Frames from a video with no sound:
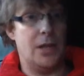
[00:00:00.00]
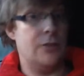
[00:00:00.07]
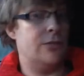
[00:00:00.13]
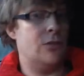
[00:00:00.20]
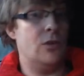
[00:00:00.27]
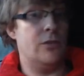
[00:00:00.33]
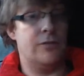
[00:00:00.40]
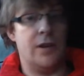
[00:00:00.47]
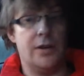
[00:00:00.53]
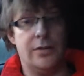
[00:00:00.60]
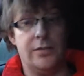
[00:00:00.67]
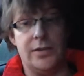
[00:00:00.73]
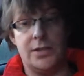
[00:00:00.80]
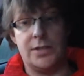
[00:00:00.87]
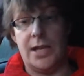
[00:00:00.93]
forefront
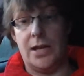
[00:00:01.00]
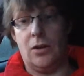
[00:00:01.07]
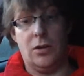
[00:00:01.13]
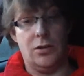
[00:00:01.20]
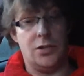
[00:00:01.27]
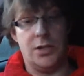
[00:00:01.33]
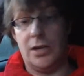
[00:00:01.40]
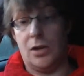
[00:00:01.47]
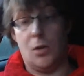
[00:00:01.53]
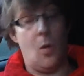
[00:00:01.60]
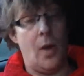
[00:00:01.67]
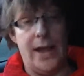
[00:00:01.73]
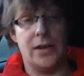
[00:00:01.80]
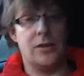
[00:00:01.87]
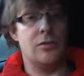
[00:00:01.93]
of this technology, and I
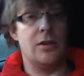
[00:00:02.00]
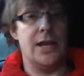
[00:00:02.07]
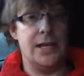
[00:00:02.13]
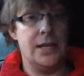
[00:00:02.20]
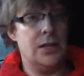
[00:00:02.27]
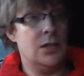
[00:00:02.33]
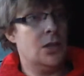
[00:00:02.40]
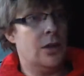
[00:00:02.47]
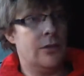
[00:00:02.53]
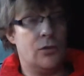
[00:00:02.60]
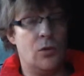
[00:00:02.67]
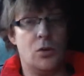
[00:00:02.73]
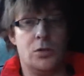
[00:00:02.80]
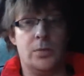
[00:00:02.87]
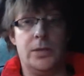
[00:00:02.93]
quite agree. Of
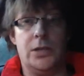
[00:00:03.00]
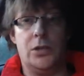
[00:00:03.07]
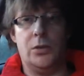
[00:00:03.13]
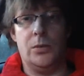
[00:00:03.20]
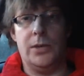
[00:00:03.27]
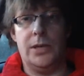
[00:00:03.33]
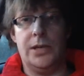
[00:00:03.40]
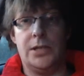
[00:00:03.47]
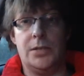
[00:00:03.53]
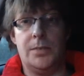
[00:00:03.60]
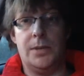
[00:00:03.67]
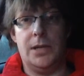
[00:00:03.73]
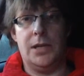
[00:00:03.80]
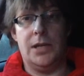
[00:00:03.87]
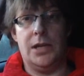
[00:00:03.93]
course we do. We need to
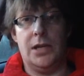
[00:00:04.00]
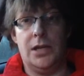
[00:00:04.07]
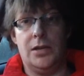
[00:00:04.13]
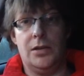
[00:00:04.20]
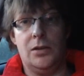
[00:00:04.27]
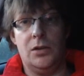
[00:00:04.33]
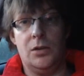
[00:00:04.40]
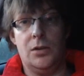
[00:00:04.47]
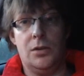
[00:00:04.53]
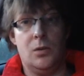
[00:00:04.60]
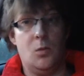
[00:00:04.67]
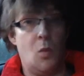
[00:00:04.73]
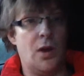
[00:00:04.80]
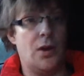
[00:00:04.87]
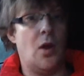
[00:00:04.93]
be
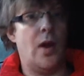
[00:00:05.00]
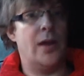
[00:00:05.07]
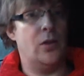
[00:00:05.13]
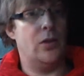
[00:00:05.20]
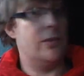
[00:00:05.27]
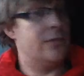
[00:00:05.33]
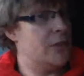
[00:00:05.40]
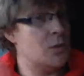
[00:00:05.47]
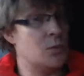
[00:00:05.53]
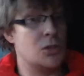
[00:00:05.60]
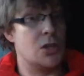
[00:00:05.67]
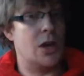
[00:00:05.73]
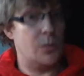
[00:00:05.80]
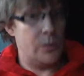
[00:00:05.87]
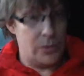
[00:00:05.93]
one eye on the
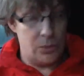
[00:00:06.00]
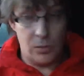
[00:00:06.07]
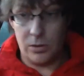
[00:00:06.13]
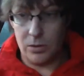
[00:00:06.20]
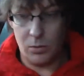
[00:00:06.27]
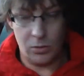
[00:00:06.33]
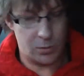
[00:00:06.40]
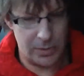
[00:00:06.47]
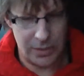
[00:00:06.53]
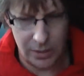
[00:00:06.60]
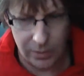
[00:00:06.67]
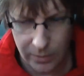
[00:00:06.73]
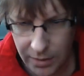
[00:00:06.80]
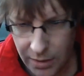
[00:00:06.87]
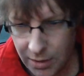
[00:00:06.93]
future. Of course we
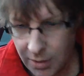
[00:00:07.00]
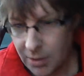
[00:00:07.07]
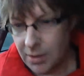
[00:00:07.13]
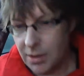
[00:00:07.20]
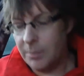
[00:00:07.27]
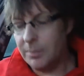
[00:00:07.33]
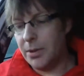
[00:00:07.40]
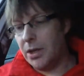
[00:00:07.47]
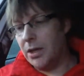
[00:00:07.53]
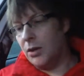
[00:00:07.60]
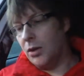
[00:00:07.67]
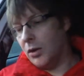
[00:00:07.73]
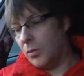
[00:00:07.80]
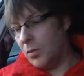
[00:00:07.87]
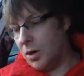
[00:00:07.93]
do. But
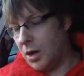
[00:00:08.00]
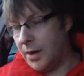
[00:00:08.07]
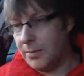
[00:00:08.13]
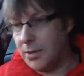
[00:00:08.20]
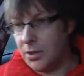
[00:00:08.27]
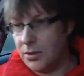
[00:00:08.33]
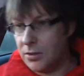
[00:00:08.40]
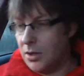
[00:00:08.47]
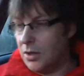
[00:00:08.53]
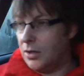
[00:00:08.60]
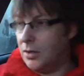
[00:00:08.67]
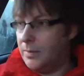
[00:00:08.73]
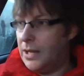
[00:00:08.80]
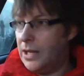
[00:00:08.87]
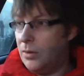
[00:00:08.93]
look, what I'm
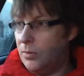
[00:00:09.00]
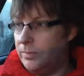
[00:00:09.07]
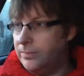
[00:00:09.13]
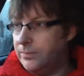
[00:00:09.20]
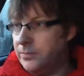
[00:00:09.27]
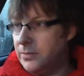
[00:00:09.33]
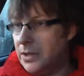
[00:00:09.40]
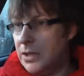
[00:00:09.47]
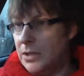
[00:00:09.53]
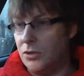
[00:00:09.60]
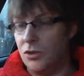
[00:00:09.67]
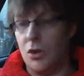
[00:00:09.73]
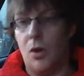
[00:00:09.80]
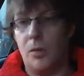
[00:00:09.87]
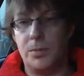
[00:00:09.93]
concerned about is
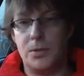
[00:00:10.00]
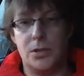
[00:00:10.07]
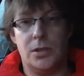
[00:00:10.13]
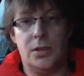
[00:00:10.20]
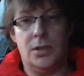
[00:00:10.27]
jobs.